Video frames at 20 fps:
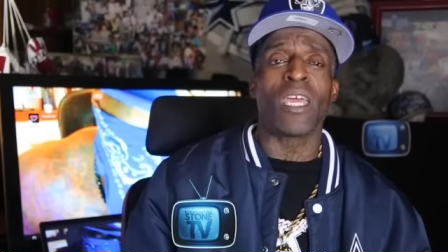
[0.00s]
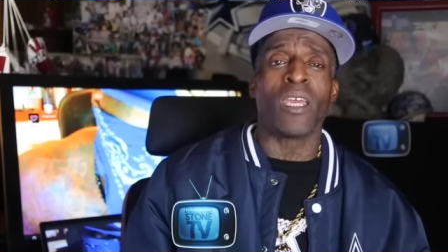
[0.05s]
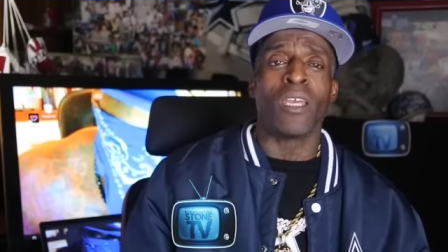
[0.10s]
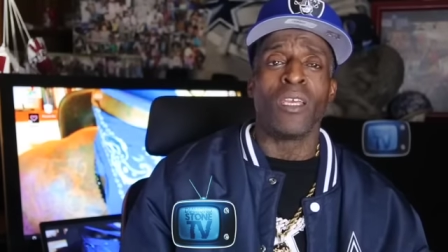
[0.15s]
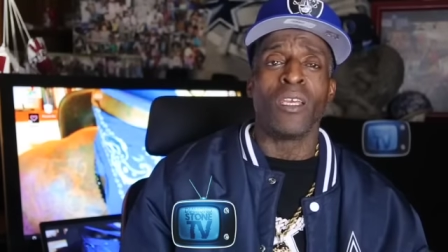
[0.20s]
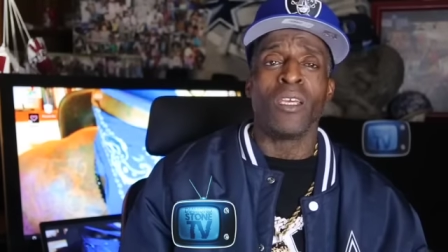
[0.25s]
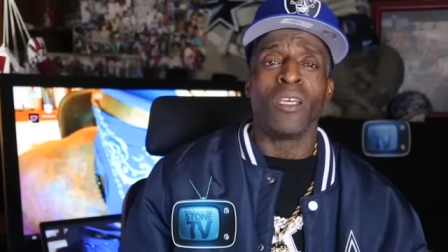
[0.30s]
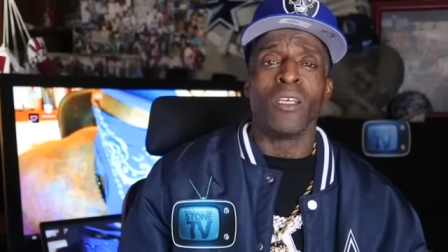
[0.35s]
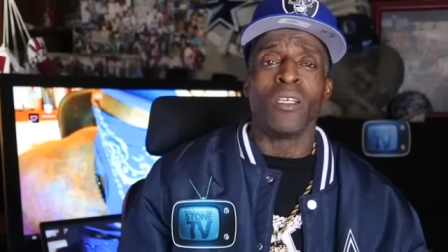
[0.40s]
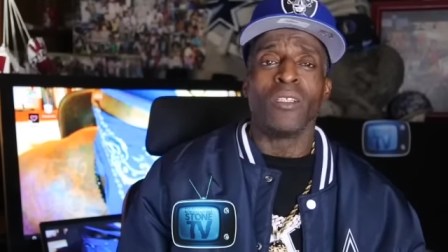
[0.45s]
You
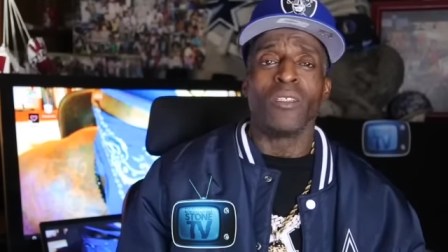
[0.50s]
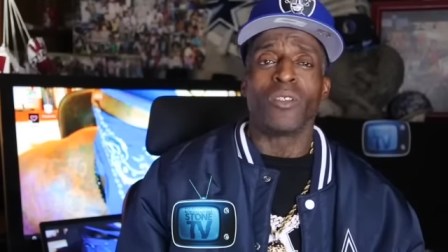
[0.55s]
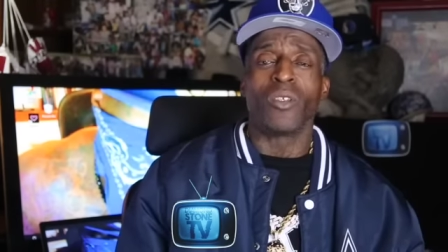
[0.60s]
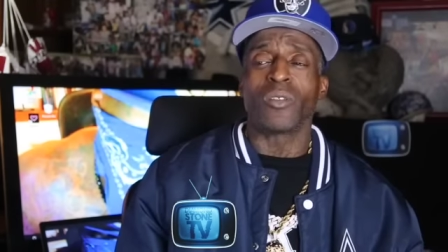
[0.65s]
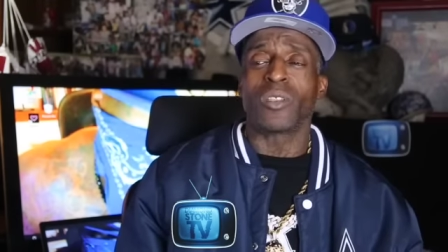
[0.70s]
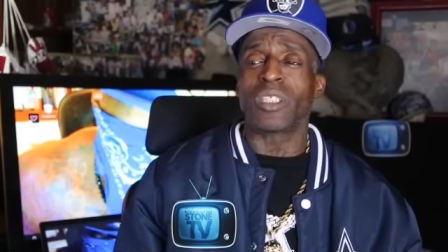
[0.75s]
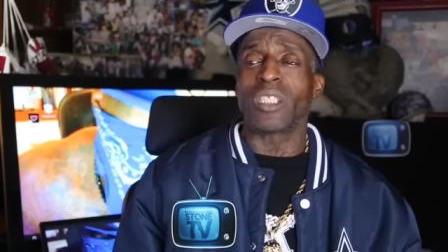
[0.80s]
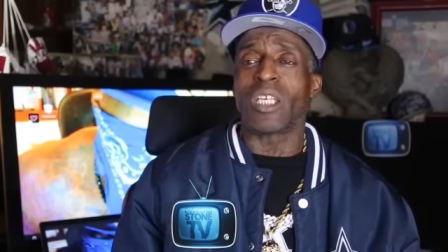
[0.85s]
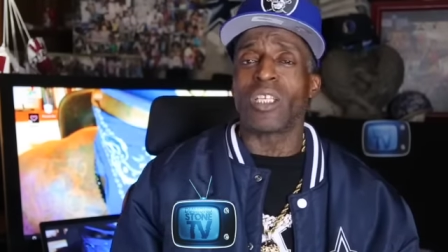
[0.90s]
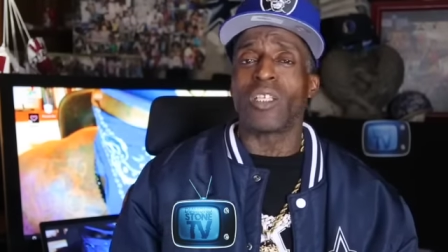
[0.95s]
know what
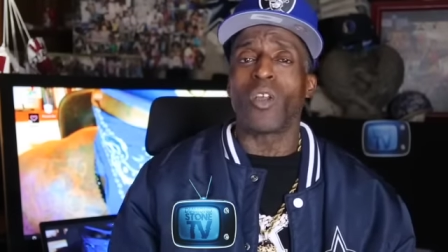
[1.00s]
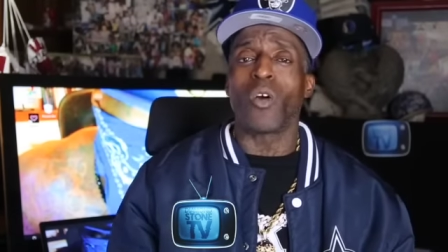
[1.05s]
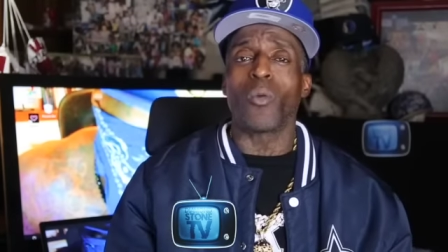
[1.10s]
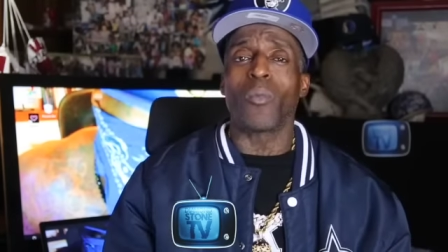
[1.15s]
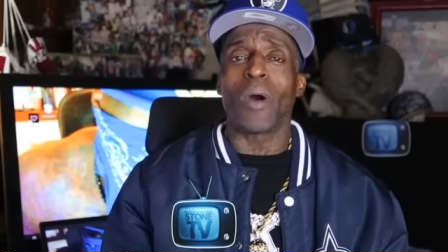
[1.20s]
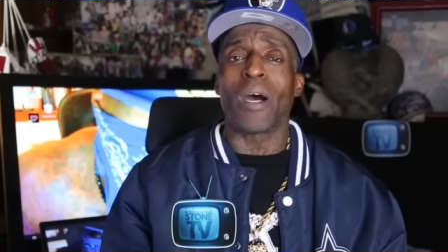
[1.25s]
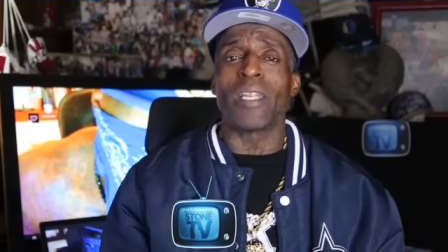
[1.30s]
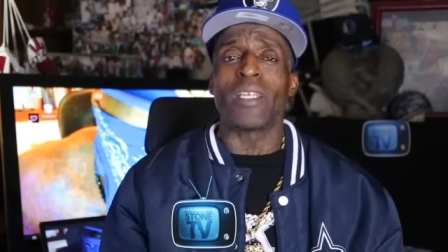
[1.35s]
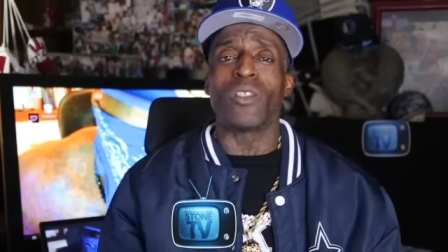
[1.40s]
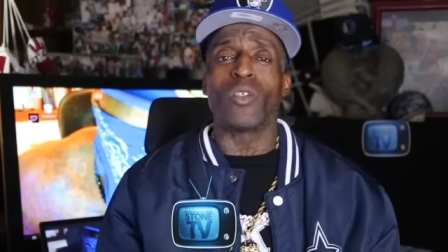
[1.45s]
I'm saying?
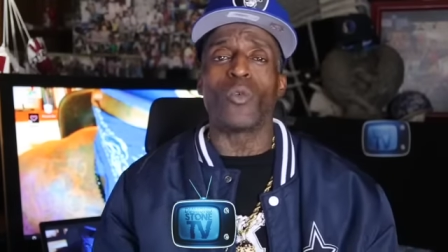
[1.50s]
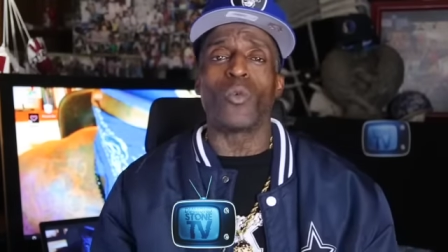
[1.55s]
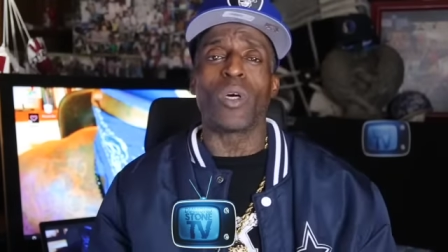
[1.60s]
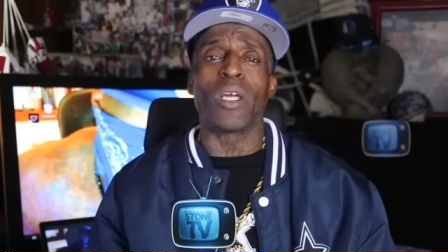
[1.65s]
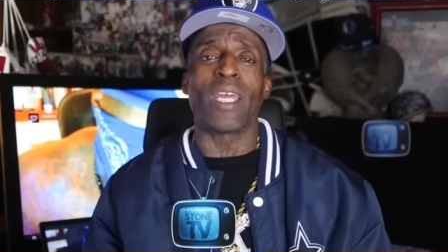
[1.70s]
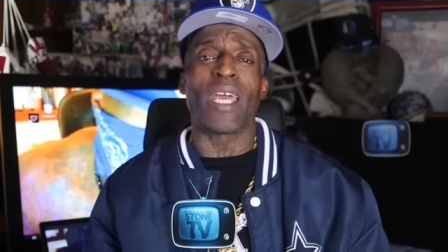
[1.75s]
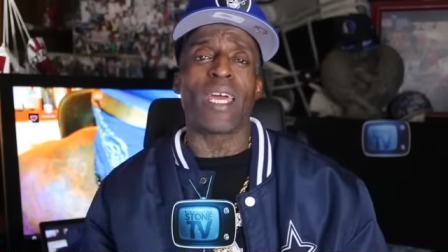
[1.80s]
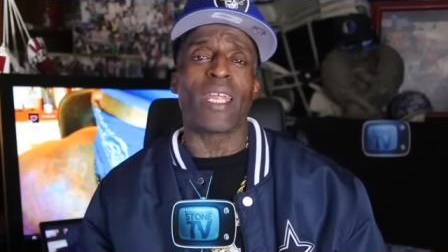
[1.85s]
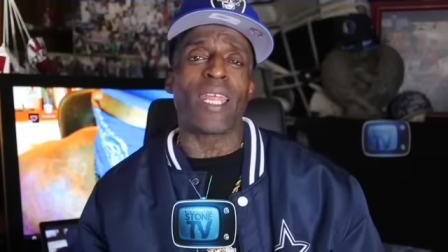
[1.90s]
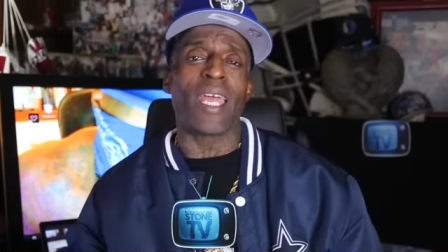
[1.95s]
Nobody knew
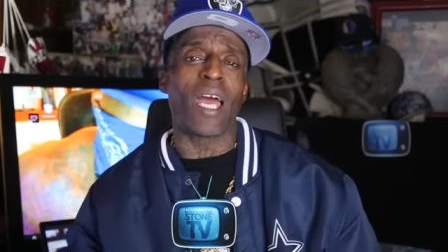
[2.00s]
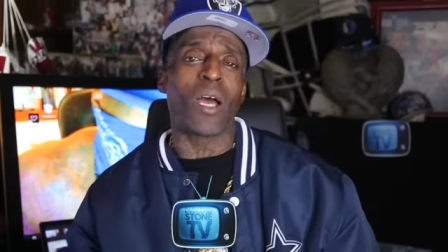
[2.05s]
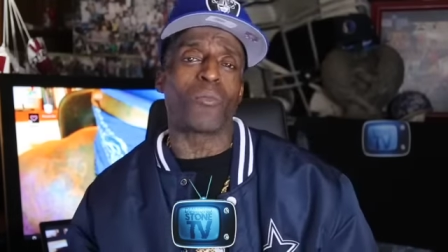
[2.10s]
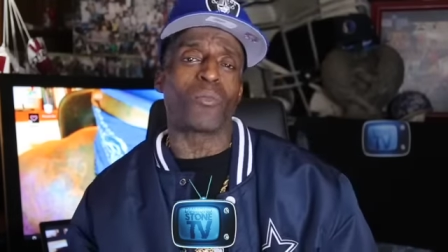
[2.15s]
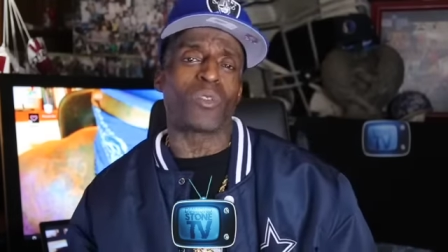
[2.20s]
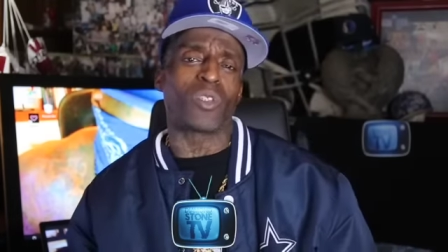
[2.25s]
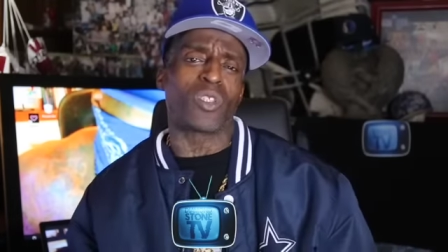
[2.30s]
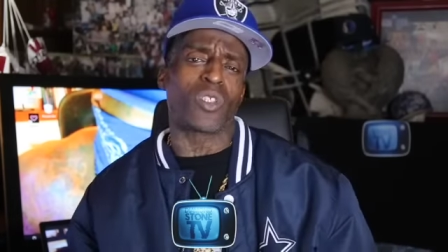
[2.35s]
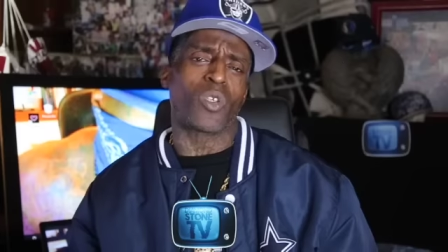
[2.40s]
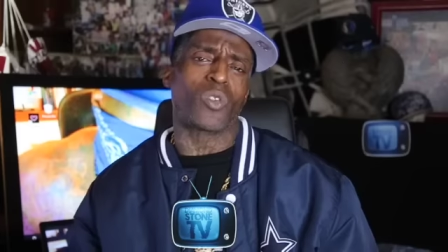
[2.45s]
what had
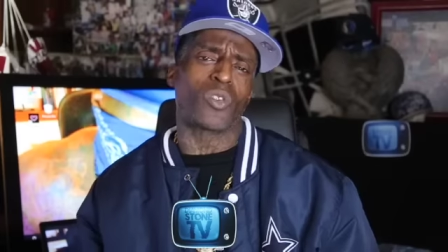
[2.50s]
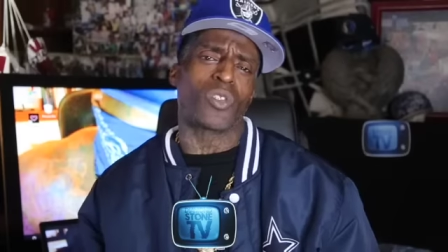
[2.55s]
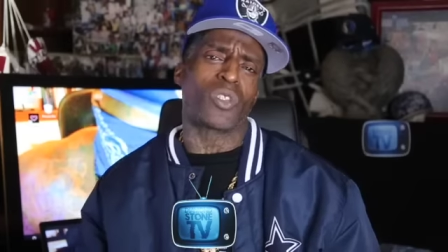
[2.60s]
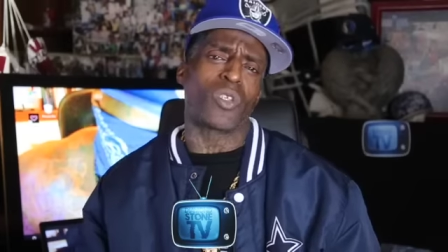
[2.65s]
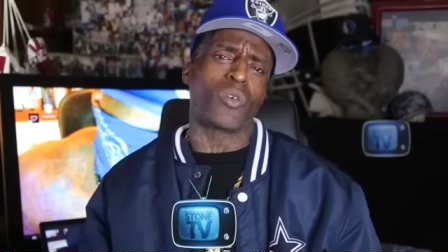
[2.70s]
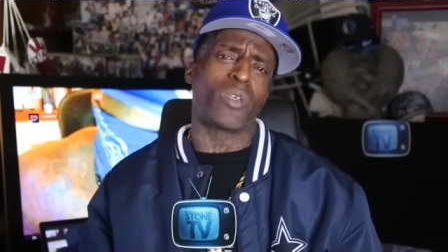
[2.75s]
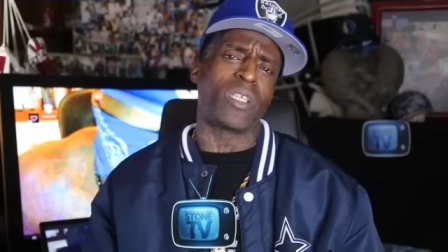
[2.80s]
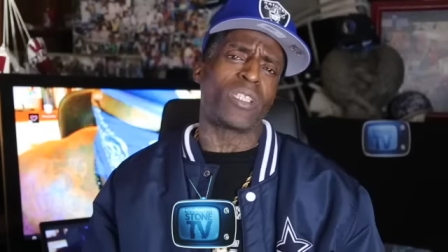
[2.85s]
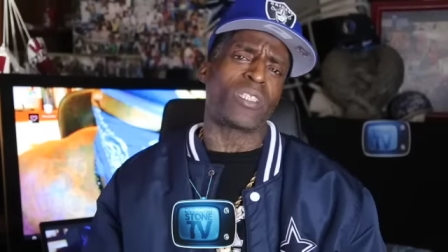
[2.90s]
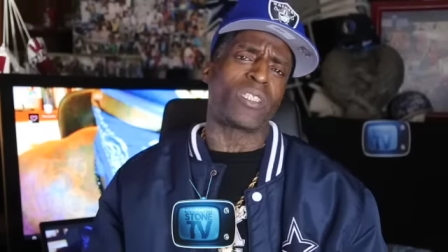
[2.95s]
happened, so
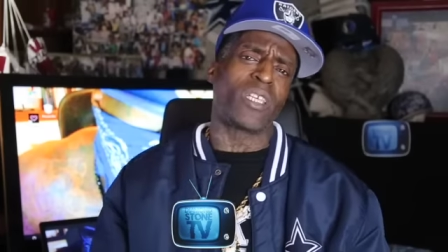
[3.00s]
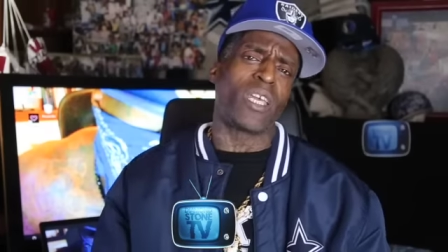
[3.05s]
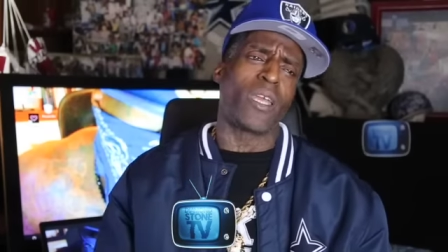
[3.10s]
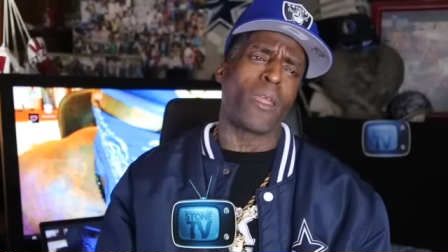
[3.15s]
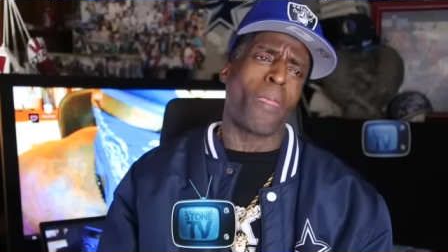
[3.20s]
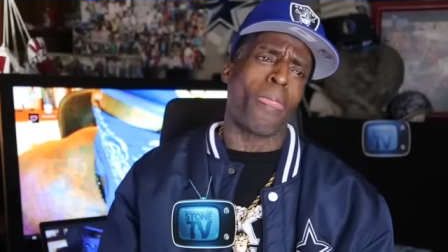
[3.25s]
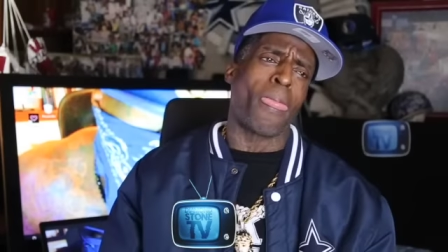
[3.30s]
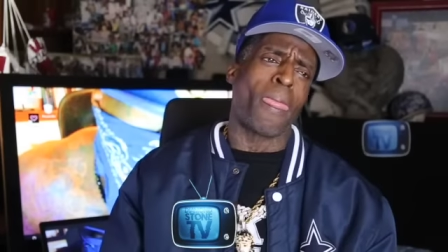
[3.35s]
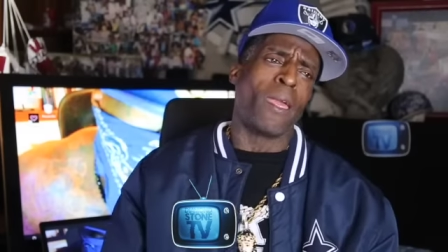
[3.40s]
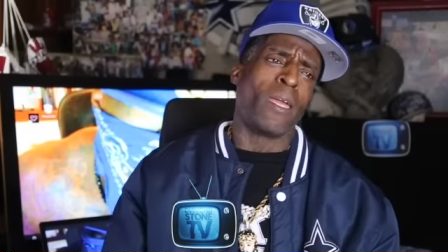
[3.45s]
they
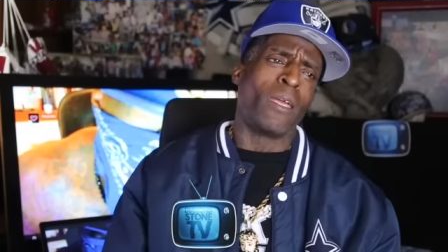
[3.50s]
say.